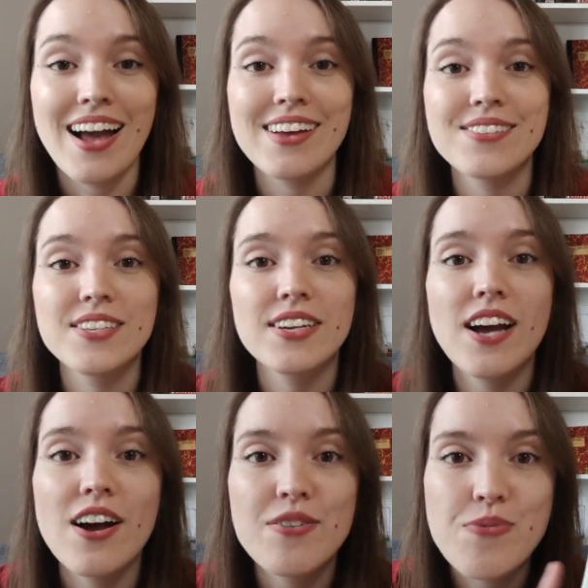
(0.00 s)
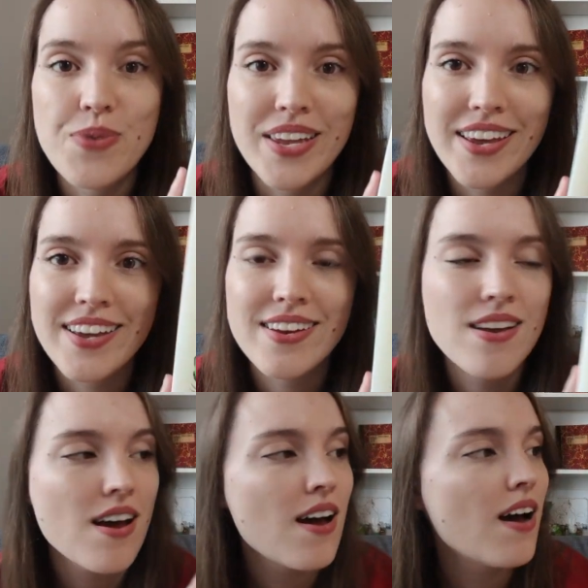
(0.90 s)
I also got Wicked,
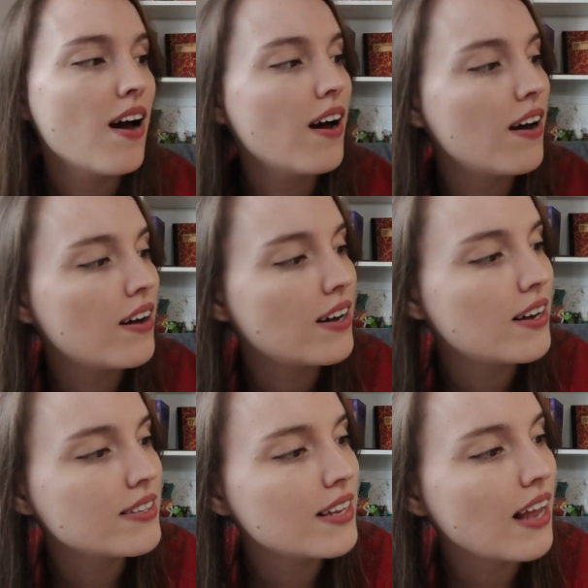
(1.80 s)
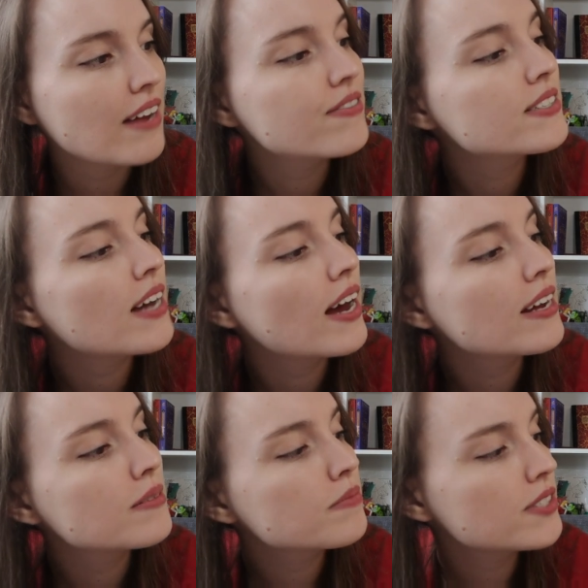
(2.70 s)
The Life and
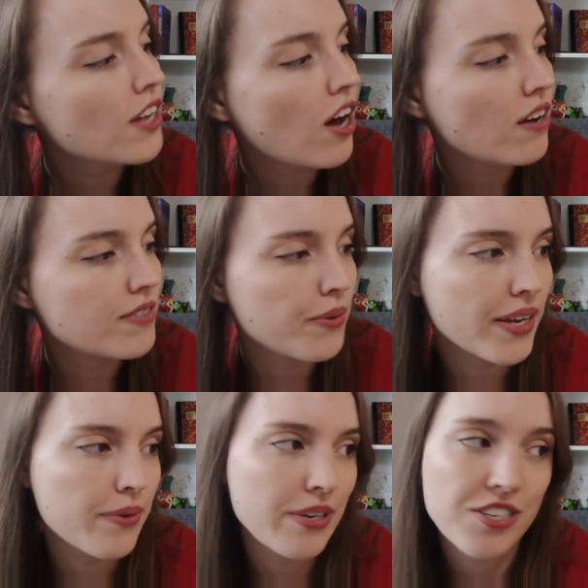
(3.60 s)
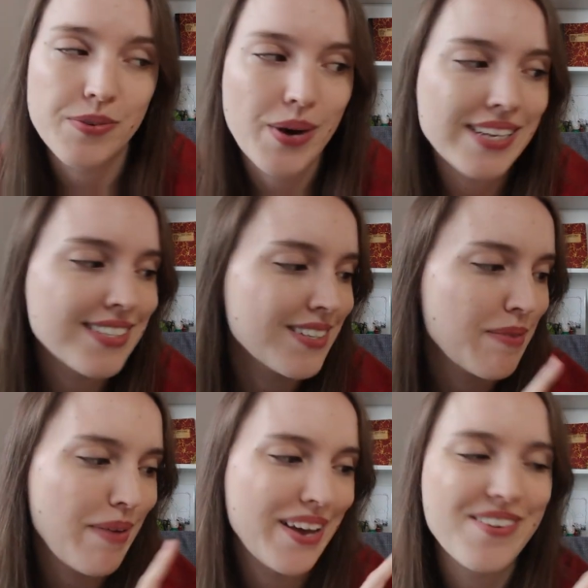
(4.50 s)
Times of the Wicked Witch of the West
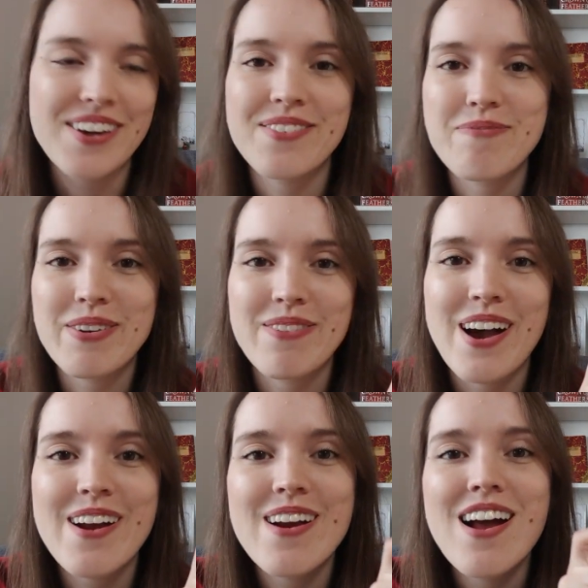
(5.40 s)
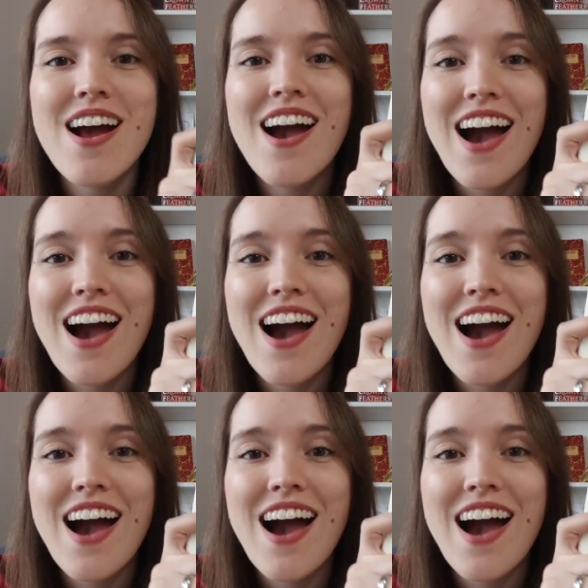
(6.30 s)
by Gregory Maguire.